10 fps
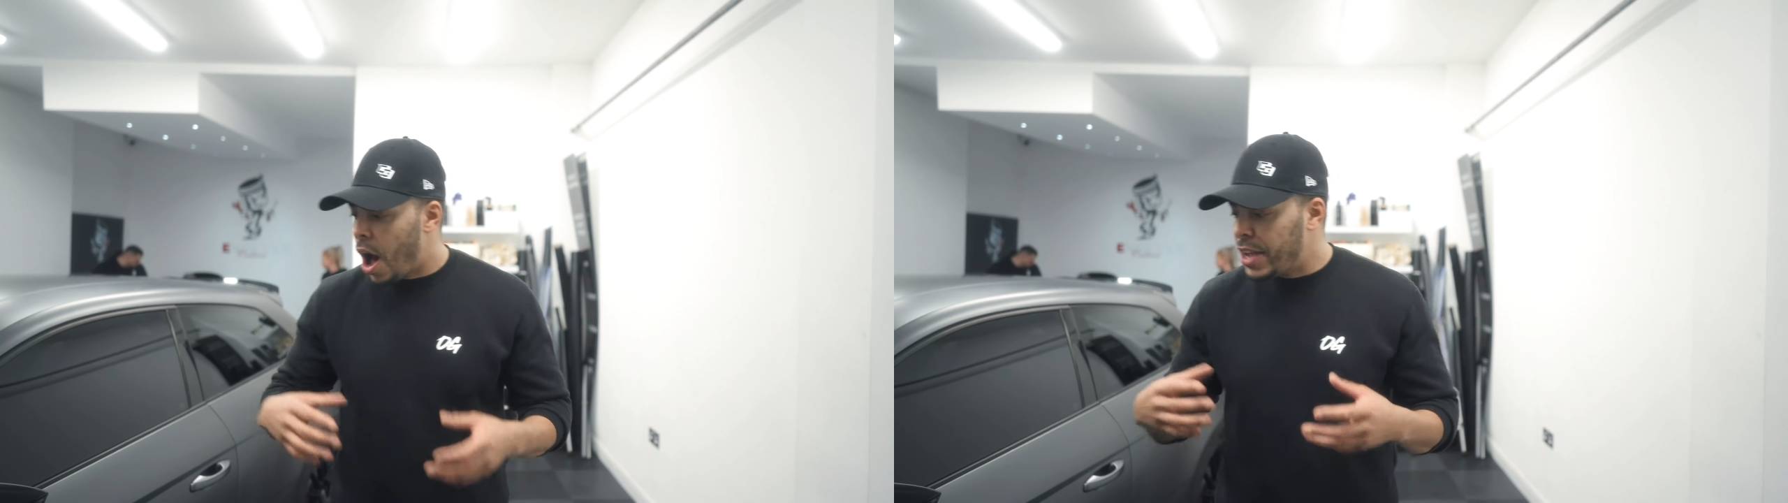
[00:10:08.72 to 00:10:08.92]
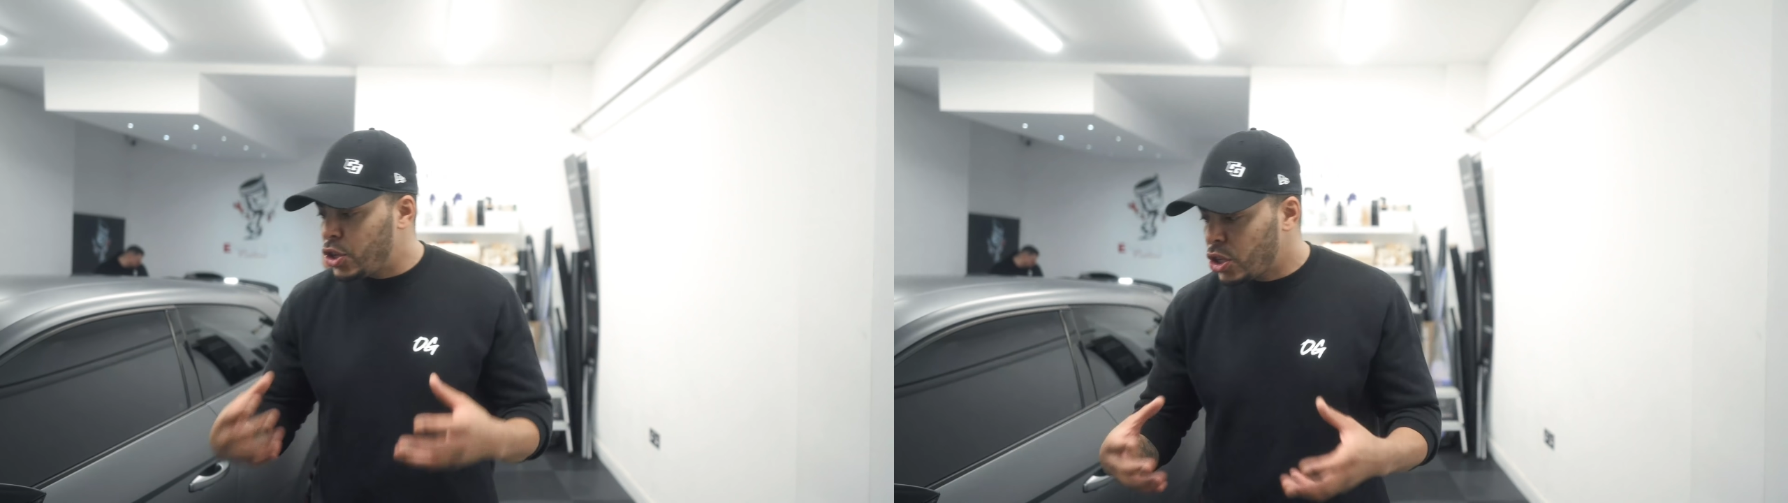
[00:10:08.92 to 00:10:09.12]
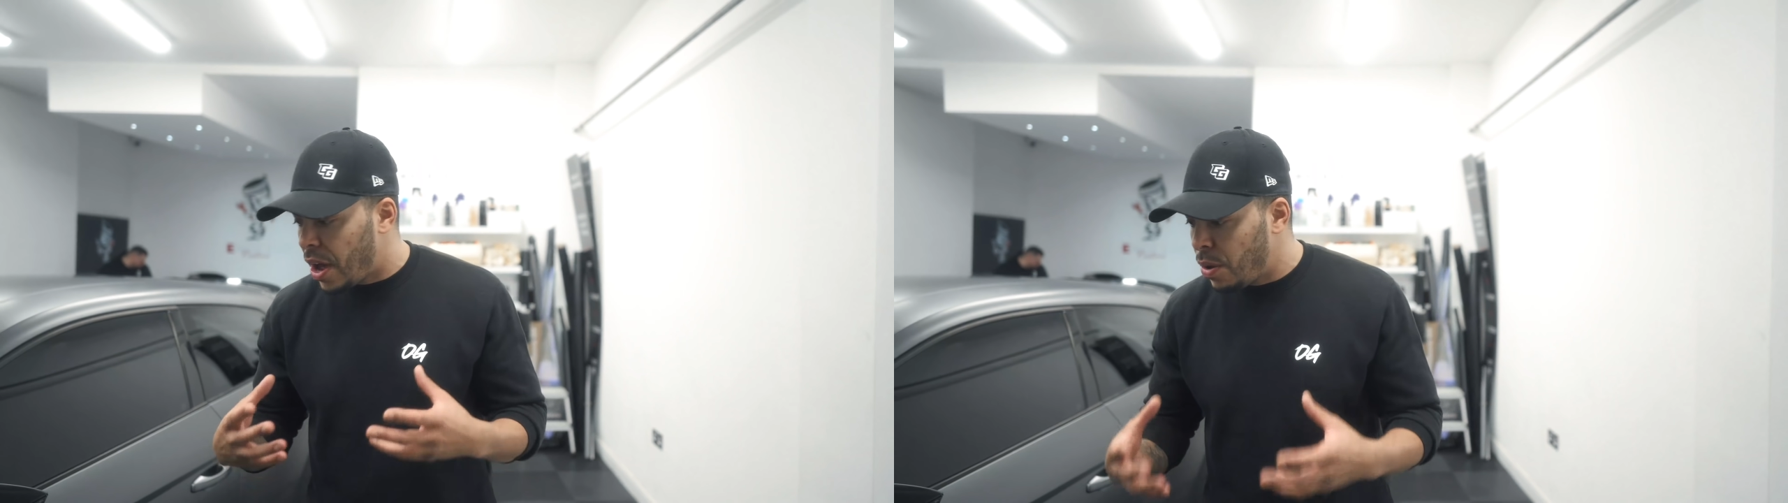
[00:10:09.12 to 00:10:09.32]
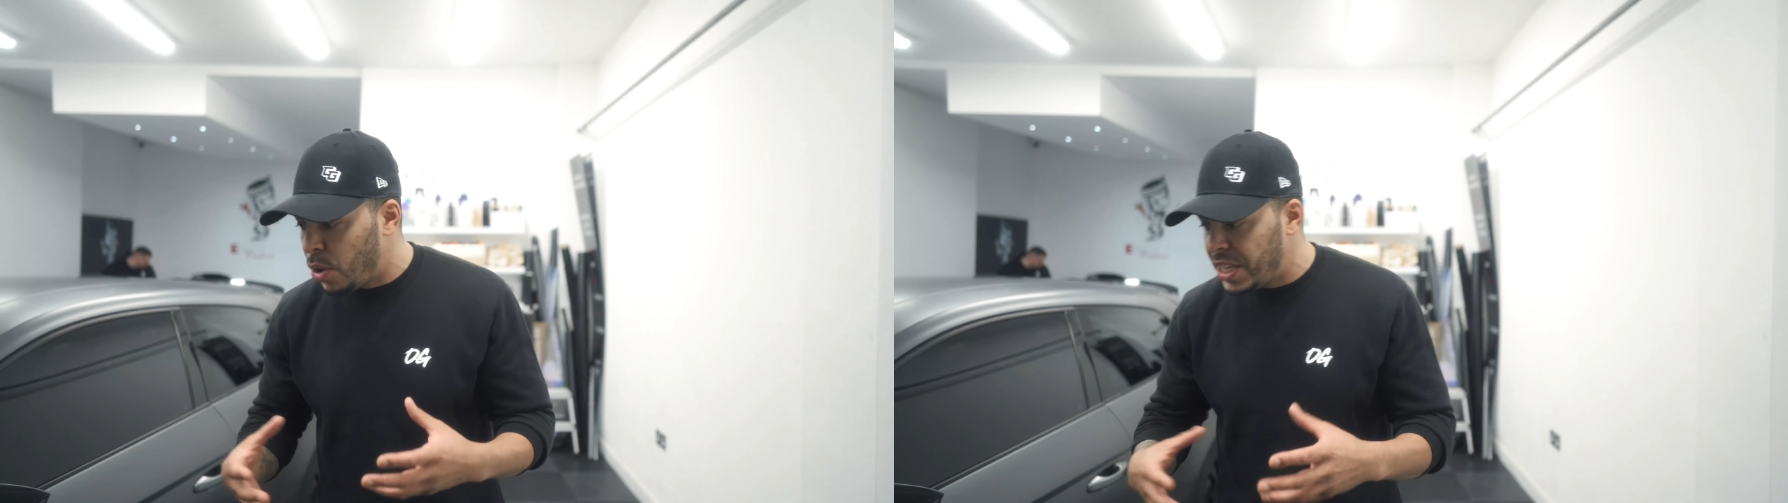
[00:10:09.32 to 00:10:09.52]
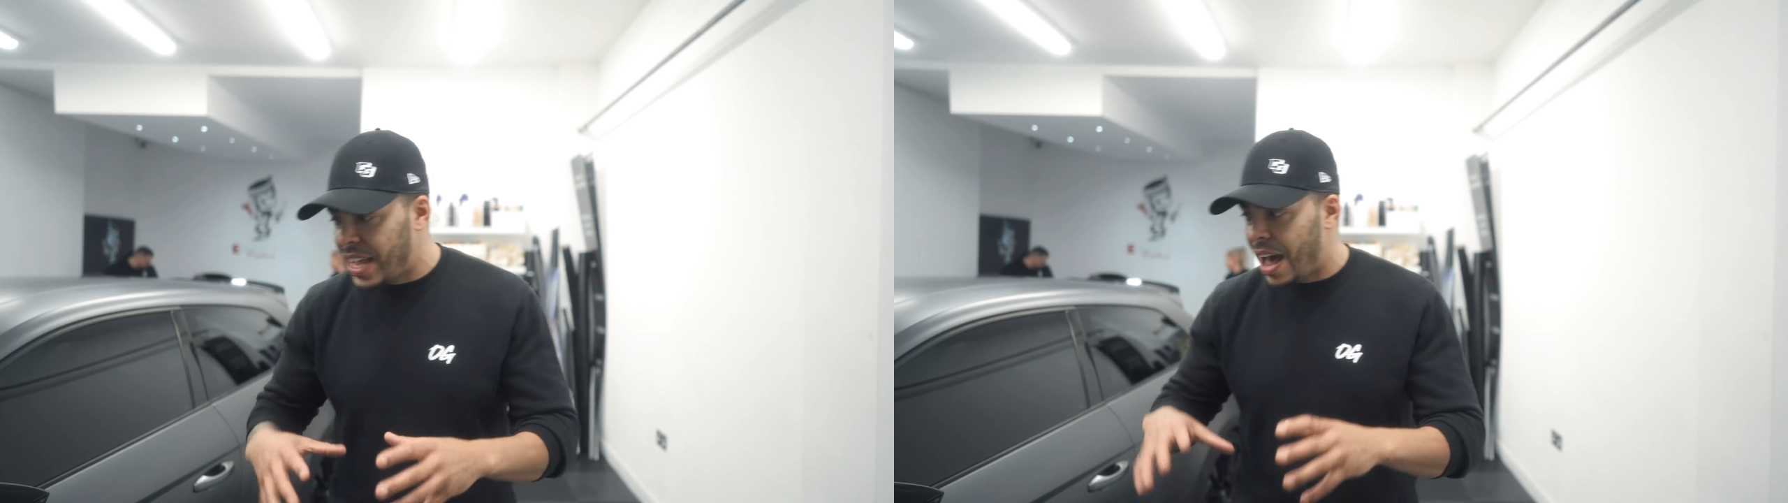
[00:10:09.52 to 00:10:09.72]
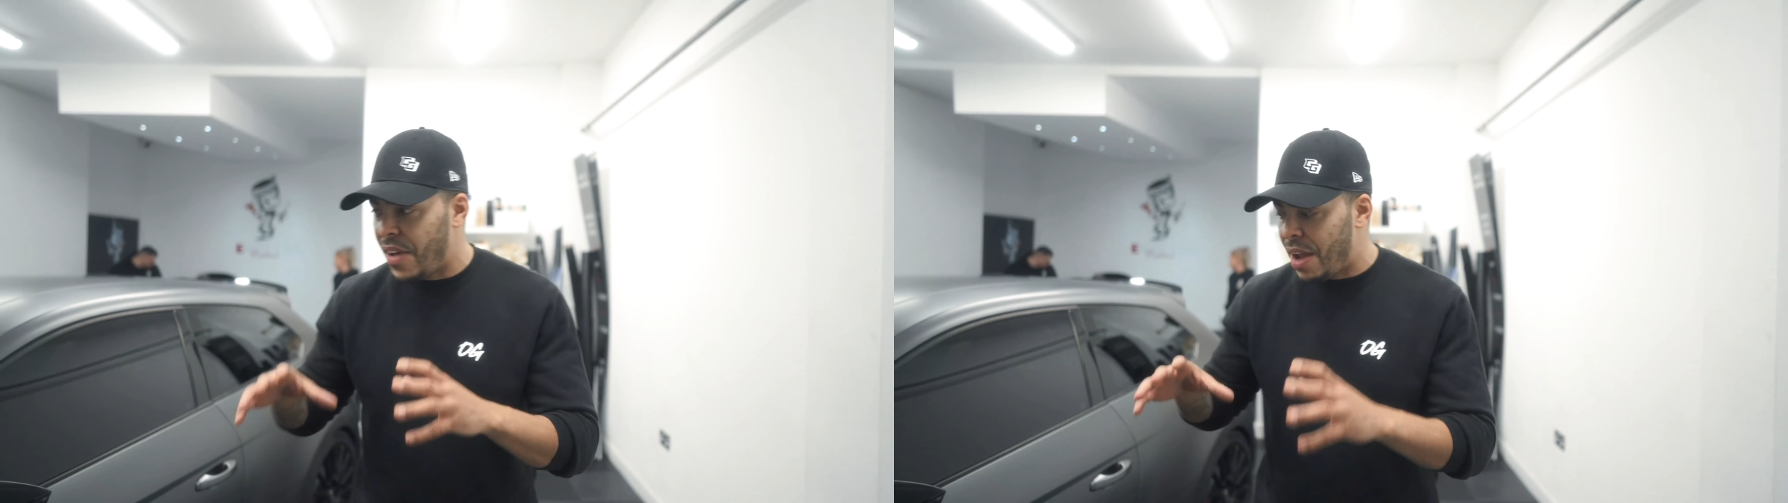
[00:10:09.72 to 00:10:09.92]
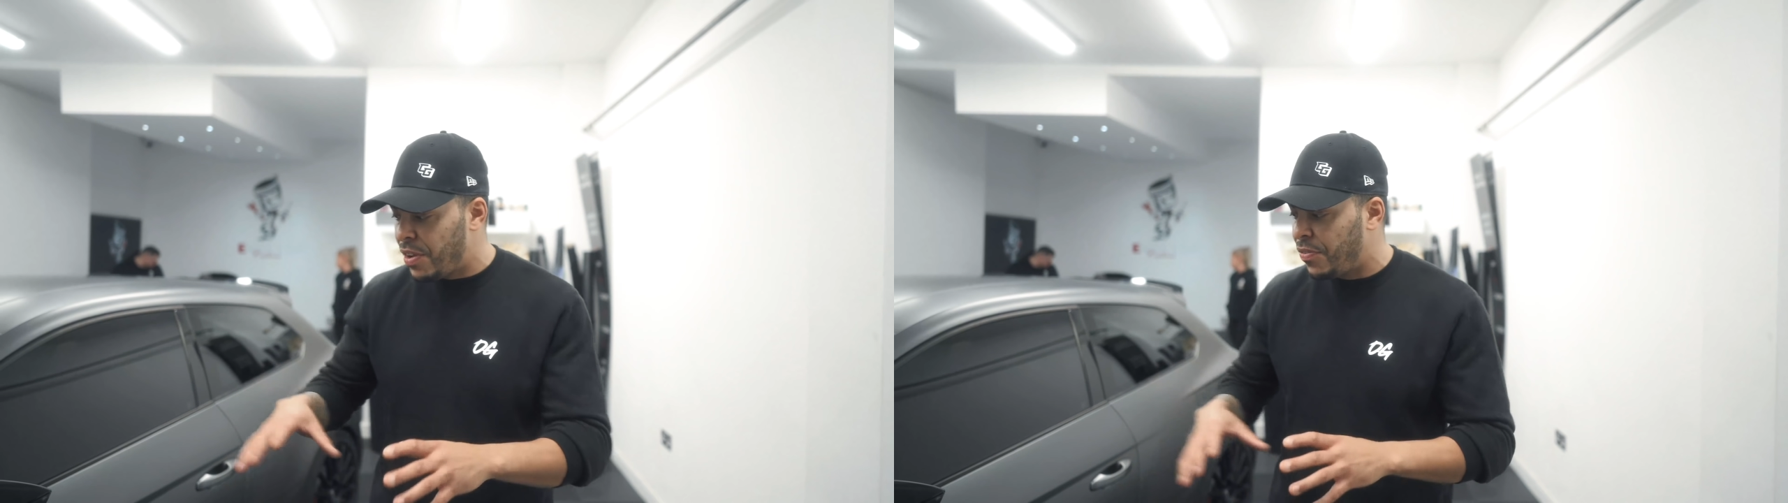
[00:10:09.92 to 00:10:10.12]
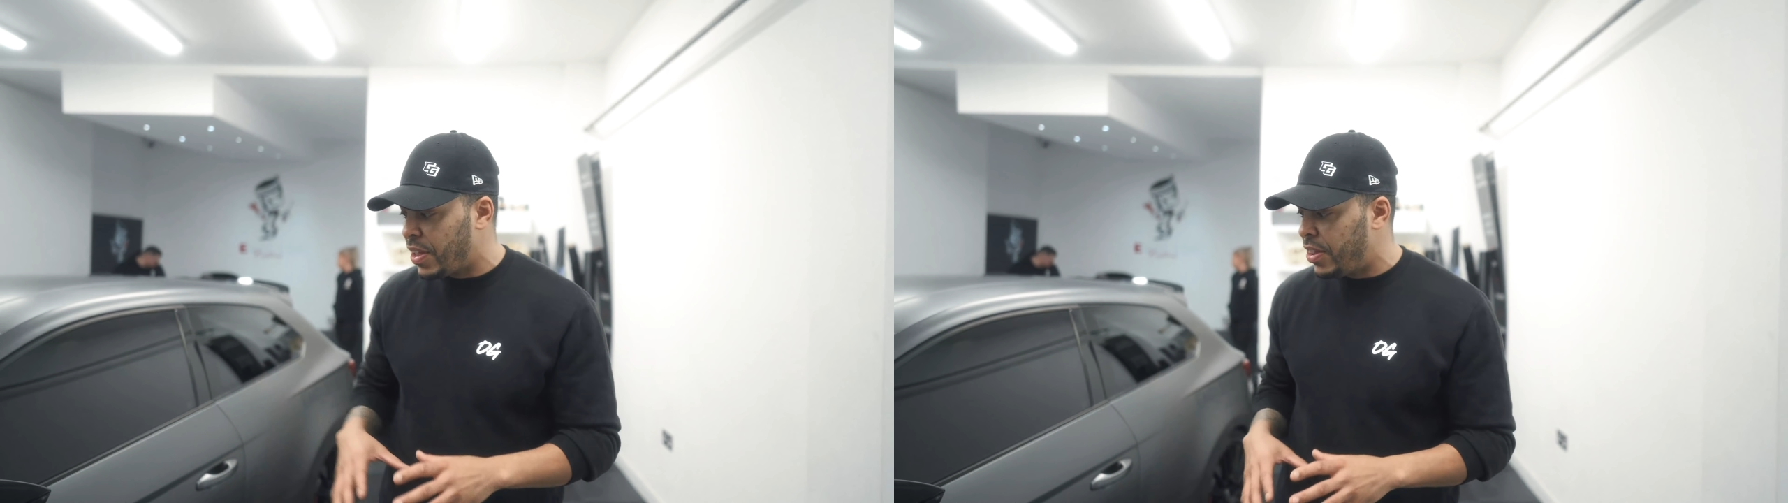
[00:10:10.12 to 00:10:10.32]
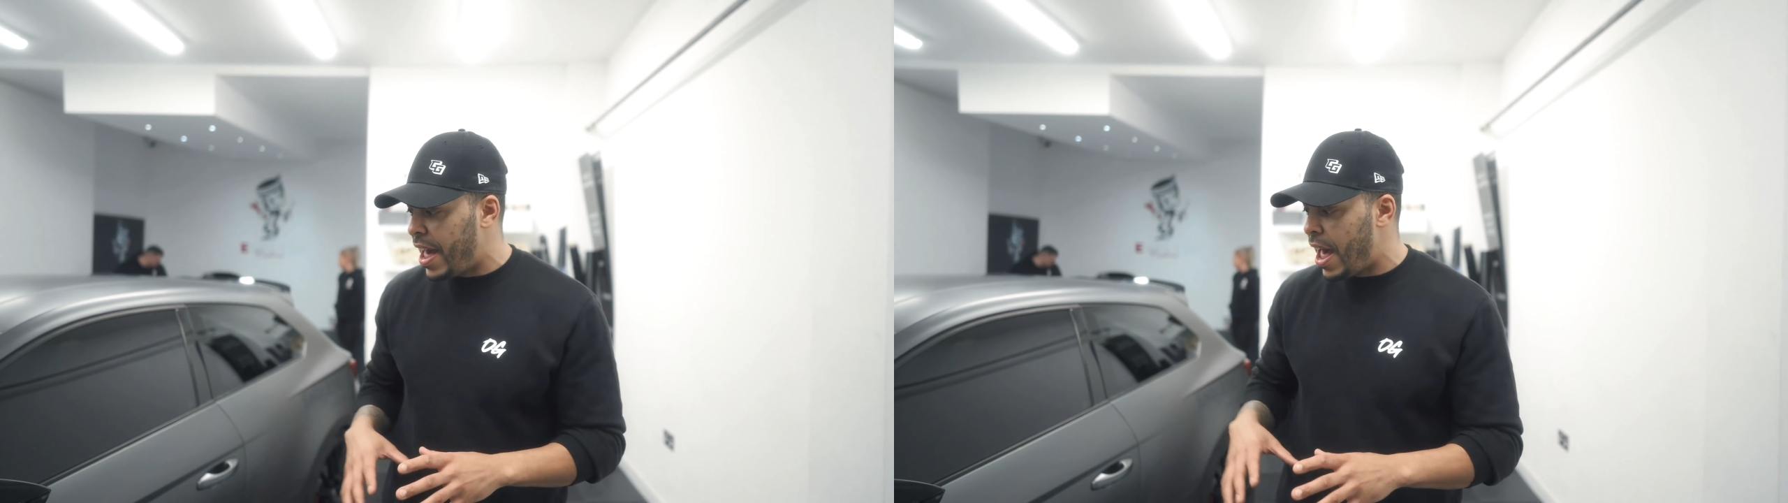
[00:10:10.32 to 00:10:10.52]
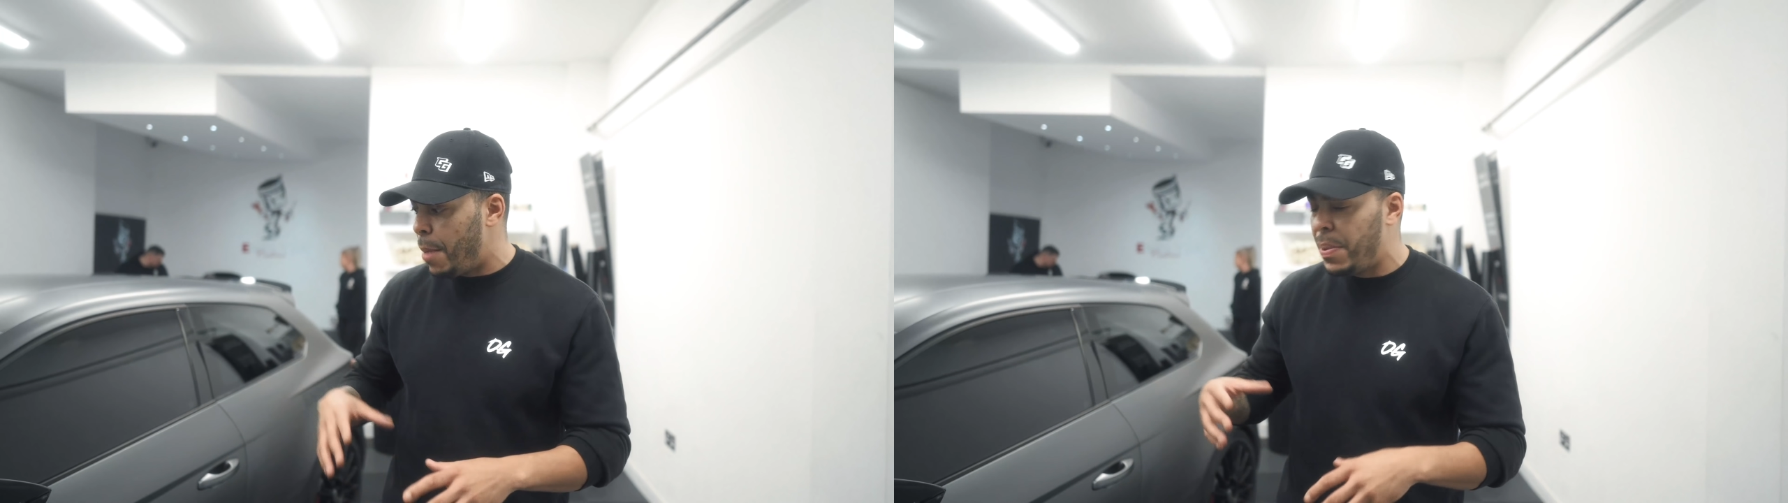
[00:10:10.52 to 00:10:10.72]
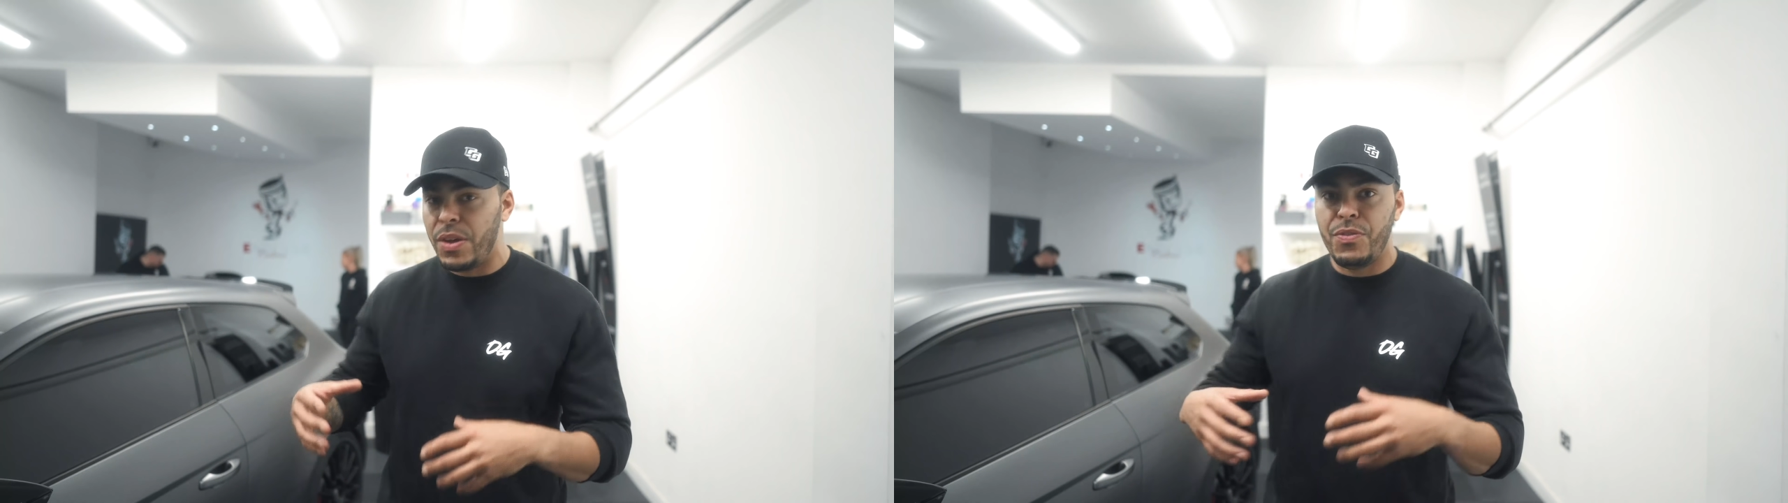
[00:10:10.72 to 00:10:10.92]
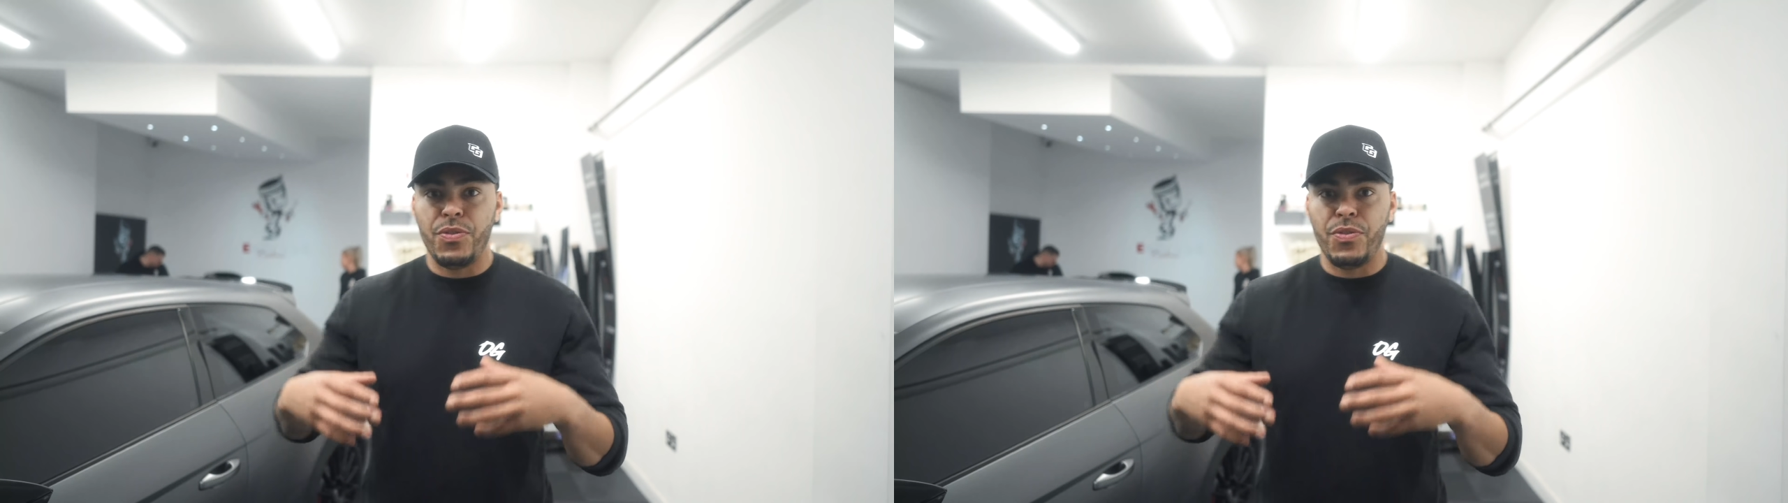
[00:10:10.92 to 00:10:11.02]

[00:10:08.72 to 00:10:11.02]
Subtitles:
I just kind of wanted to have everything there, a bit of